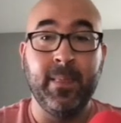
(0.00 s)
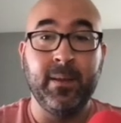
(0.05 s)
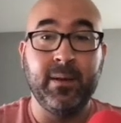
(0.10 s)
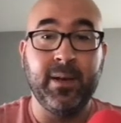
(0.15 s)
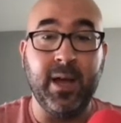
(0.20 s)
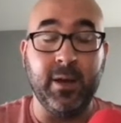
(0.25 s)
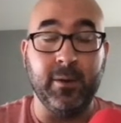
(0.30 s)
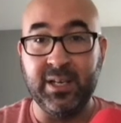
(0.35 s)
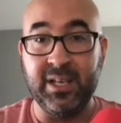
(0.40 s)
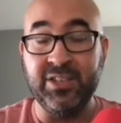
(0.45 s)

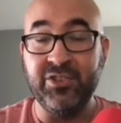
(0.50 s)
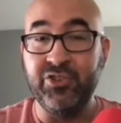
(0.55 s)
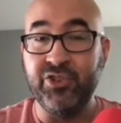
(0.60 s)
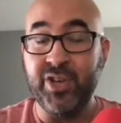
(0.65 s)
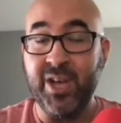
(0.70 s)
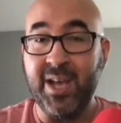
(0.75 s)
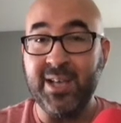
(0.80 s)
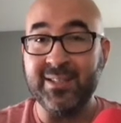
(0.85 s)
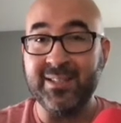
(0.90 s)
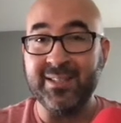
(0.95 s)
Now in
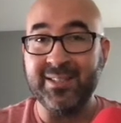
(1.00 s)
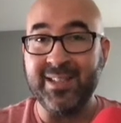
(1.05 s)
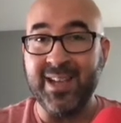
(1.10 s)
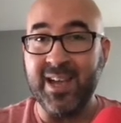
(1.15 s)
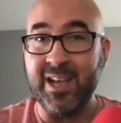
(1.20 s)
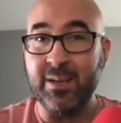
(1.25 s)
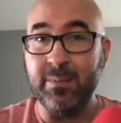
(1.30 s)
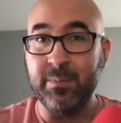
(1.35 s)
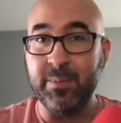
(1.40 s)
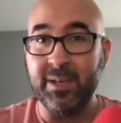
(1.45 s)
chess,
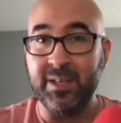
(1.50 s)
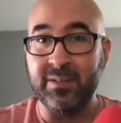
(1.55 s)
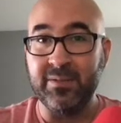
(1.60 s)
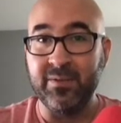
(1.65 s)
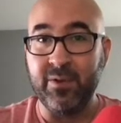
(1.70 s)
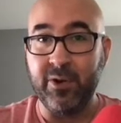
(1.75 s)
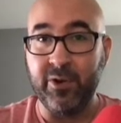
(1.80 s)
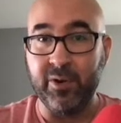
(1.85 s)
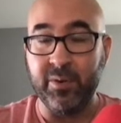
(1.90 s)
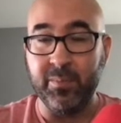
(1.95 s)
time is
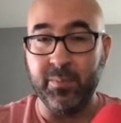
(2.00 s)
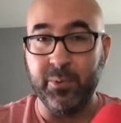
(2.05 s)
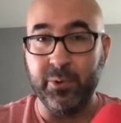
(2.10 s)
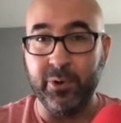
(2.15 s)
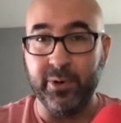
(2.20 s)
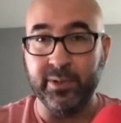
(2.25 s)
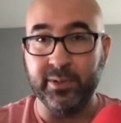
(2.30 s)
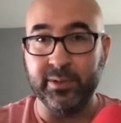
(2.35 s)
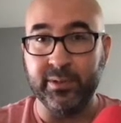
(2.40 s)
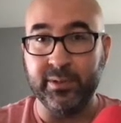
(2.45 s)
very
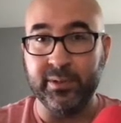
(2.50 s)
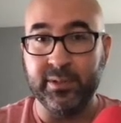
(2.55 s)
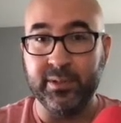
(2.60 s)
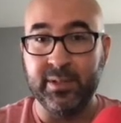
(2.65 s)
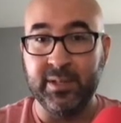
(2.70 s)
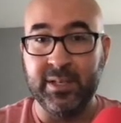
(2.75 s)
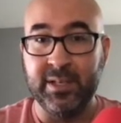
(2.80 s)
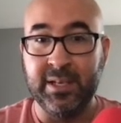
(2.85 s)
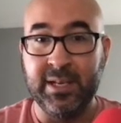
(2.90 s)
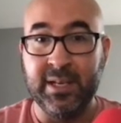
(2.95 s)
important.
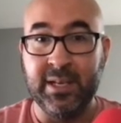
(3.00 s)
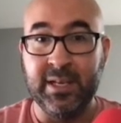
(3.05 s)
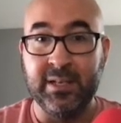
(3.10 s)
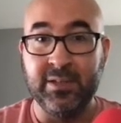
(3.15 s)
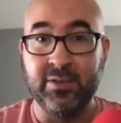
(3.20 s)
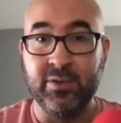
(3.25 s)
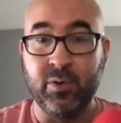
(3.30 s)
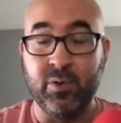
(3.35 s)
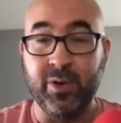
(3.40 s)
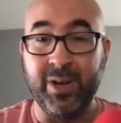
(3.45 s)

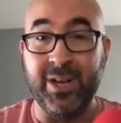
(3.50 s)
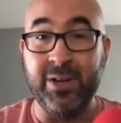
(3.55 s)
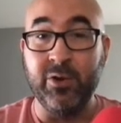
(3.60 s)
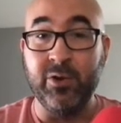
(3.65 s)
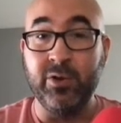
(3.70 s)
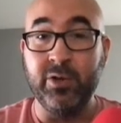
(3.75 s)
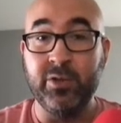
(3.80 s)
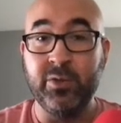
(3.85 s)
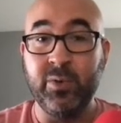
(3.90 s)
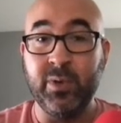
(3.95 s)
So in
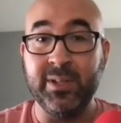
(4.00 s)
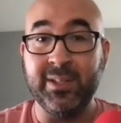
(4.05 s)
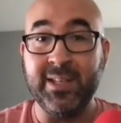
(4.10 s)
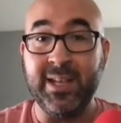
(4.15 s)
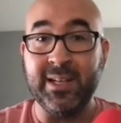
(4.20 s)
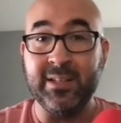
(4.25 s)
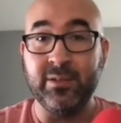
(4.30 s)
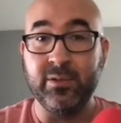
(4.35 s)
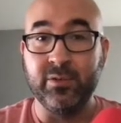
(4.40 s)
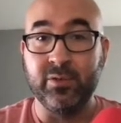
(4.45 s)
order to
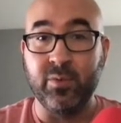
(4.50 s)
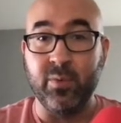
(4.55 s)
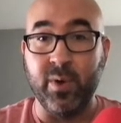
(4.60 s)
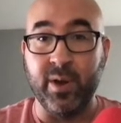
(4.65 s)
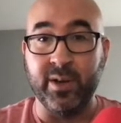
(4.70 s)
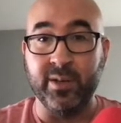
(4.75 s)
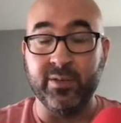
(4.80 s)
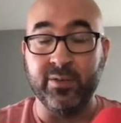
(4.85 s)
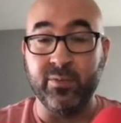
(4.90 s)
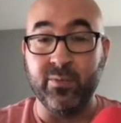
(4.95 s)
attack those
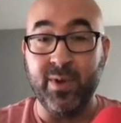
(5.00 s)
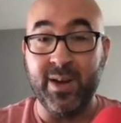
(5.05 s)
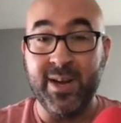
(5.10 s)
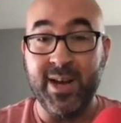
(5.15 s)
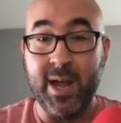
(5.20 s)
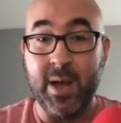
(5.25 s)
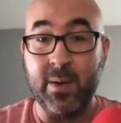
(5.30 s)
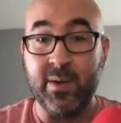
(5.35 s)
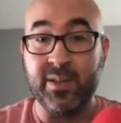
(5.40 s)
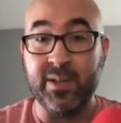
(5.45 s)
squares, right
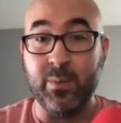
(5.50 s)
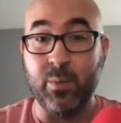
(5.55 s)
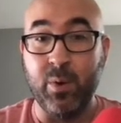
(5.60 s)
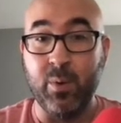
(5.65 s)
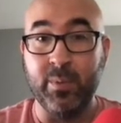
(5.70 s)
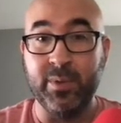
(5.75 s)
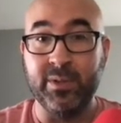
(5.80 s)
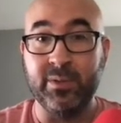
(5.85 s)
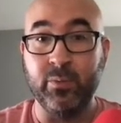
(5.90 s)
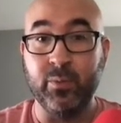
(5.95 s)
now at the
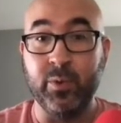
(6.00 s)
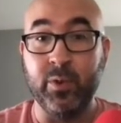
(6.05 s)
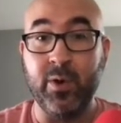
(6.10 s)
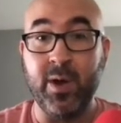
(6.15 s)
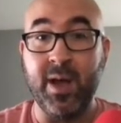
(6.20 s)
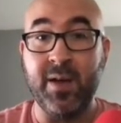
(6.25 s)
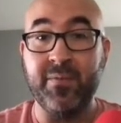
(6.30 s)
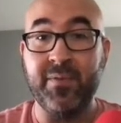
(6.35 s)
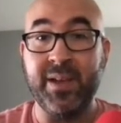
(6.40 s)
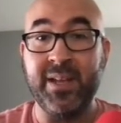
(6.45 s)
moment, we don't
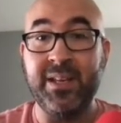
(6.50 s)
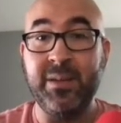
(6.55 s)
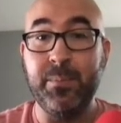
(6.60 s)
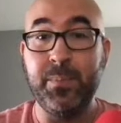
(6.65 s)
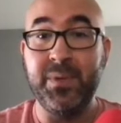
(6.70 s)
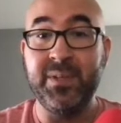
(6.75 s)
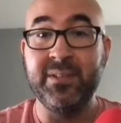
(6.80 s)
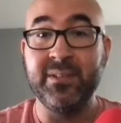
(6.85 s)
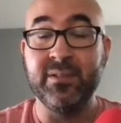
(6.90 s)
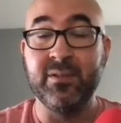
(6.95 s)
have any
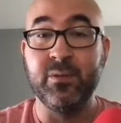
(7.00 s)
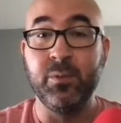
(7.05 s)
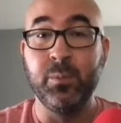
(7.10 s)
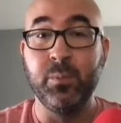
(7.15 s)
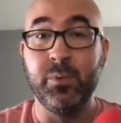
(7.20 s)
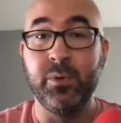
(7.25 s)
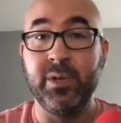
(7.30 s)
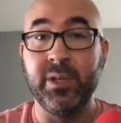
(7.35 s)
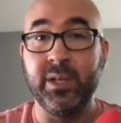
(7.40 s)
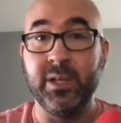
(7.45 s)
pieces to
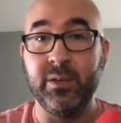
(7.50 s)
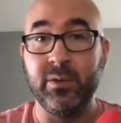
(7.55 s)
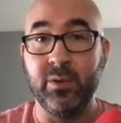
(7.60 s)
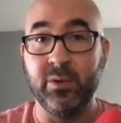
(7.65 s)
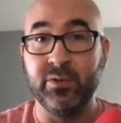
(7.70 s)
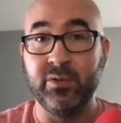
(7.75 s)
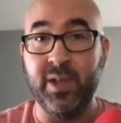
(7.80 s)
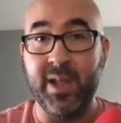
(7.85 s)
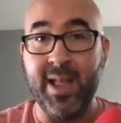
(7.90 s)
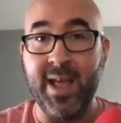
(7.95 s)
put in
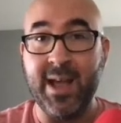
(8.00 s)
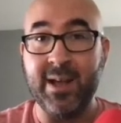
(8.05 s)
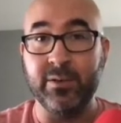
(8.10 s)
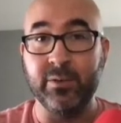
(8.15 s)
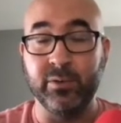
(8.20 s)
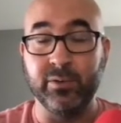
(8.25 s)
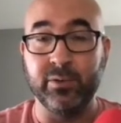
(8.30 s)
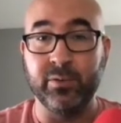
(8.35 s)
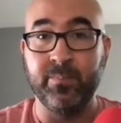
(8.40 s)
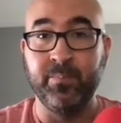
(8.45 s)
those
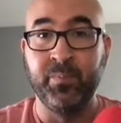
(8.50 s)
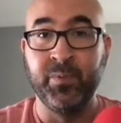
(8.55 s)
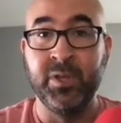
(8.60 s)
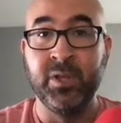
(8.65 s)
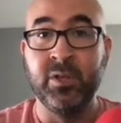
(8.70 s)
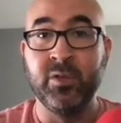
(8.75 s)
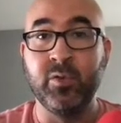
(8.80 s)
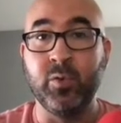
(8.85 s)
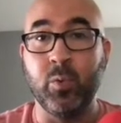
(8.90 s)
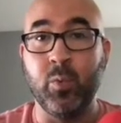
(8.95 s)
diagonals.
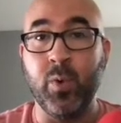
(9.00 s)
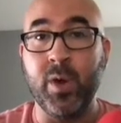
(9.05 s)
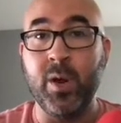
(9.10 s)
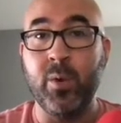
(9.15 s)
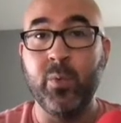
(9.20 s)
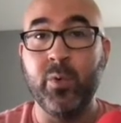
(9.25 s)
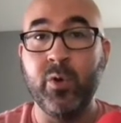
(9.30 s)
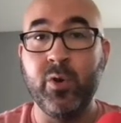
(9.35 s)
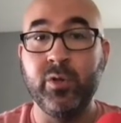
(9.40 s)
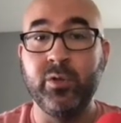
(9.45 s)
So what are
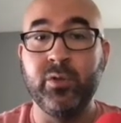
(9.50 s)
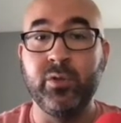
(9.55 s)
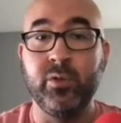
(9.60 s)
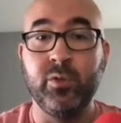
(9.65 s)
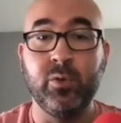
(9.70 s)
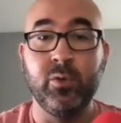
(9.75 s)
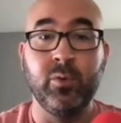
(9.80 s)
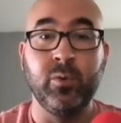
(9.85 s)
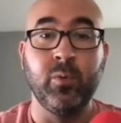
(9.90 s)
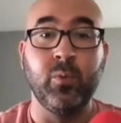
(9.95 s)
we going to
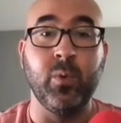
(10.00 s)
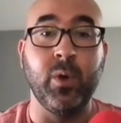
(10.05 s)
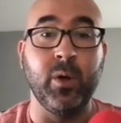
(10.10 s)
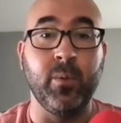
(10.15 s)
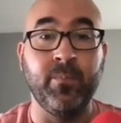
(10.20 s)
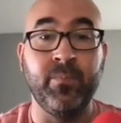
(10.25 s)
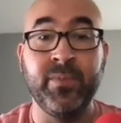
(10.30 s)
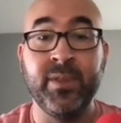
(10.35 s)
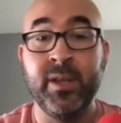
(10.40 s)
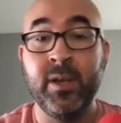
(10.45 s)
do?
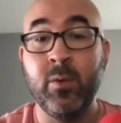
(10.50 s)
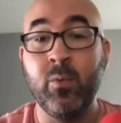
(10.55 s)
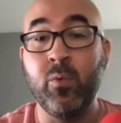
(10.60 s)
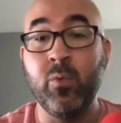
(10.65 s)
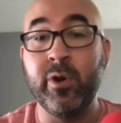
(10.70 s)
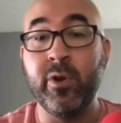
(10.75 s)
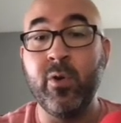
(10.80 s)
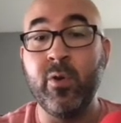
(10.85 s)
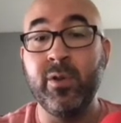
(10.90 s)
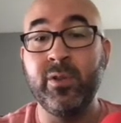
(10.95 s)
Well,
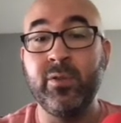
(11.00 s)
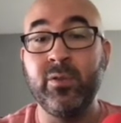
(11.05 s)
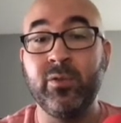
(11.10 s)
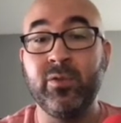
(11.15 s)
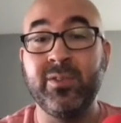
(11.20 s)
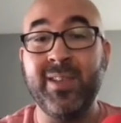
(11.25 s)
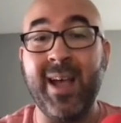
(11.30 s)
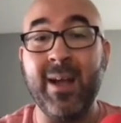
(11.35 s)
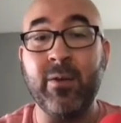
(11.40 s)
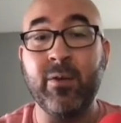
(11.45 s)
we're going to
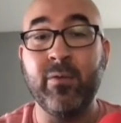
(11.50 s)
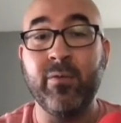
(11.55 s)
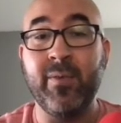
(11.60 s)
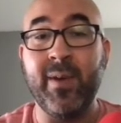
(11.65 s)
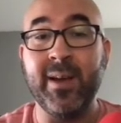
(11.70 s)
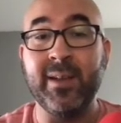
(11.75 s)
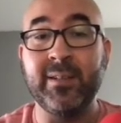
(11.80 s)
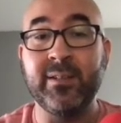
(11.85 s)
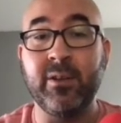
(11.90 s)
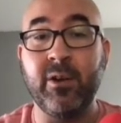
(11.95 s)

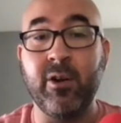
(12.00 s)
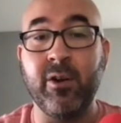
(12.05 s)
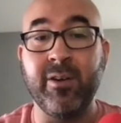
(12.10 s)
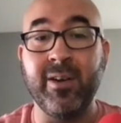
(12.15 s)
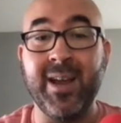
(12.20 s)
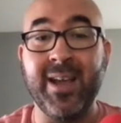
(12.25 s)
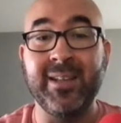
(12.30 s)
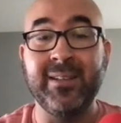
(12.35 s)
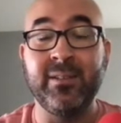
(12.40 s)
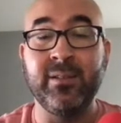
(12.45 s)
sacrifice our
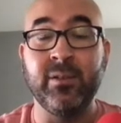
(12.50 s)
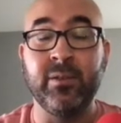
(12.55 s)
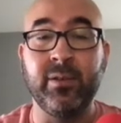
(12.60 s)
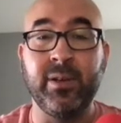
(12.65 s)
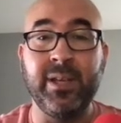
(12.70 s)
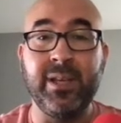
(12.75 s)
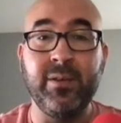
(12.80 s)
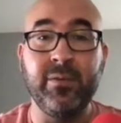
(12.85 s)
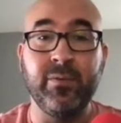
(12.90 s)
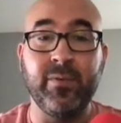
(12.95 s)
knight on
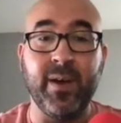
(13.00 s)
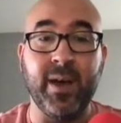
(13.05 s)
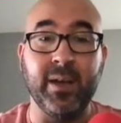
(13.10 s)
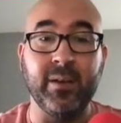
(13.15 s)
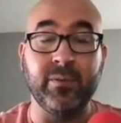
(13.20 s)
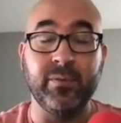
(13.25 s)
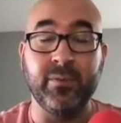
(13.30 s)
e5.